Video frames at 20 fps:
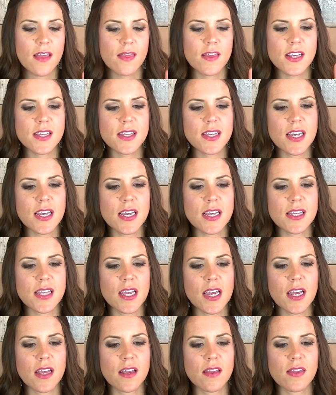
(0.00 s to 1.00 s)
This is
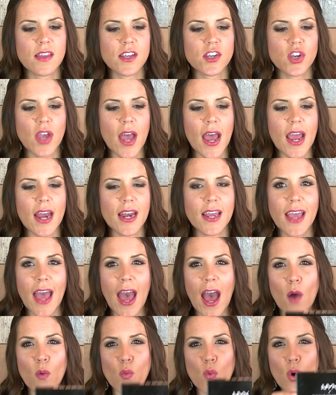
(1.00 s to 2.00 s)
in the shade
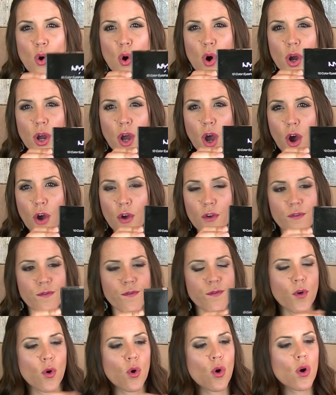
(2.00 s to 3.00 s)
Catwalk
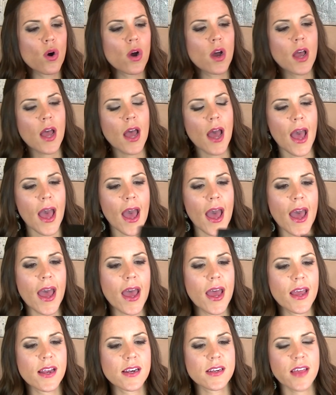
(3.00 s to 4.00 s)
04
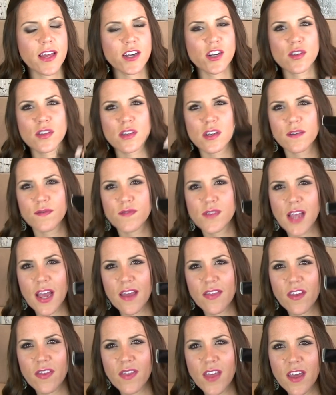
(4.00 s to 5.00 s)
and they just sort of
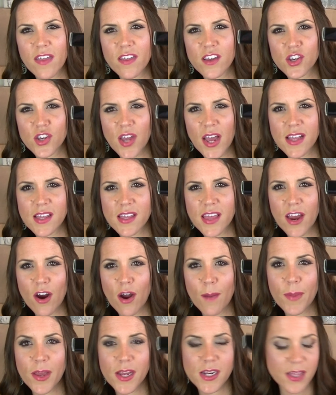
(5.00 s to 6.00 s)
say that they're the shades there.
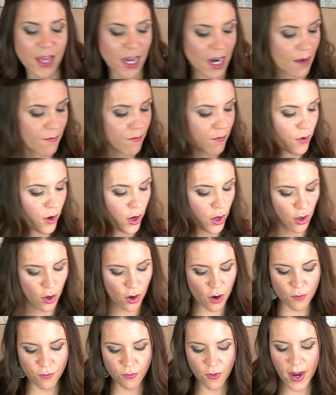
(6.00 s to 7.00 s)
I picked that up for a
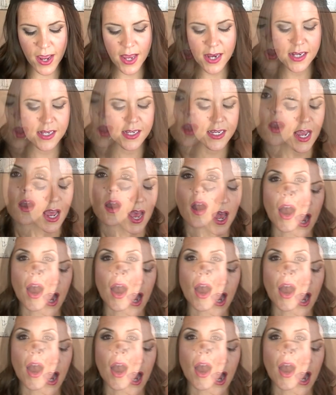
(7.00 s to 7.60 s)
girlfriend.